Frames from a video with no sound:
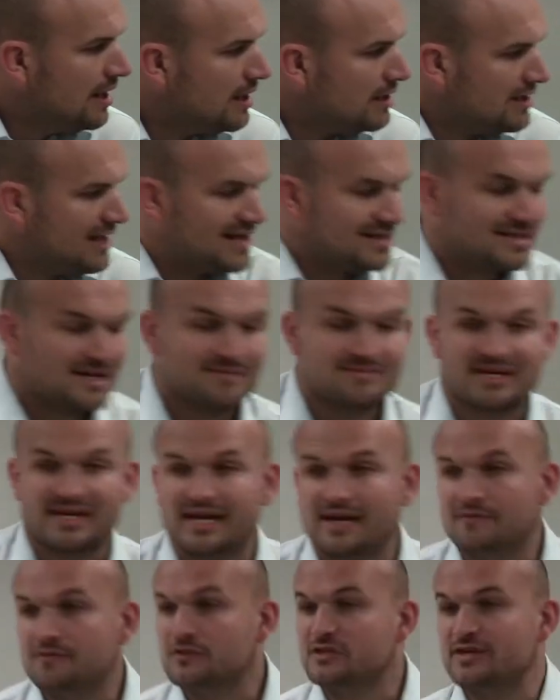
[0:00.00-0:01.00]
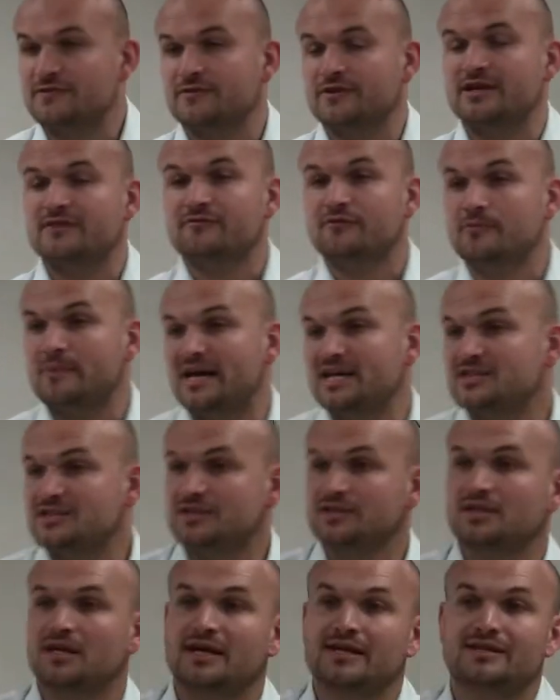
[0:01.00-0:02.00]
a lot of times I gave you different
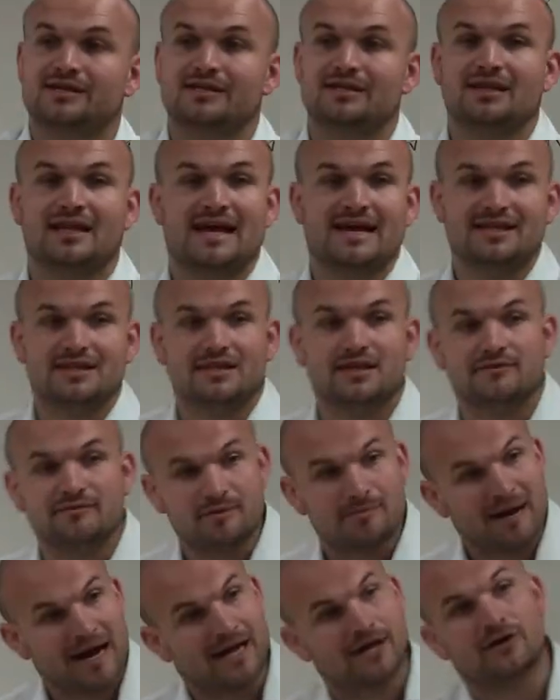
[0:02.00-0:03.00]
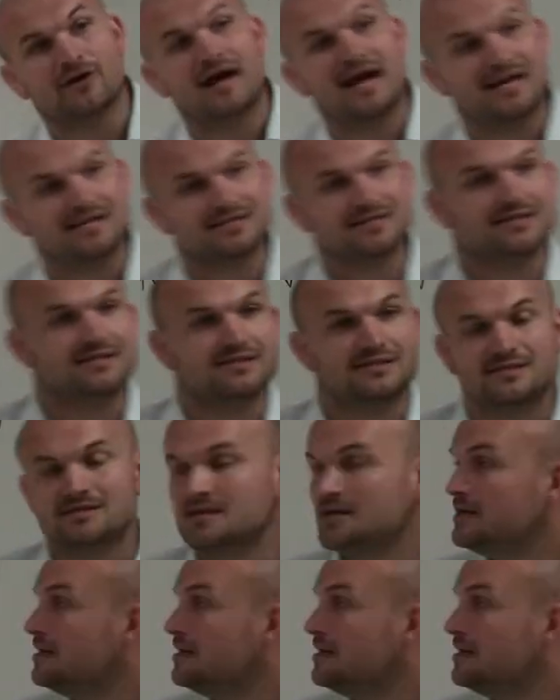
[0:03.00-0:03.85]
information like the length of the minor axis,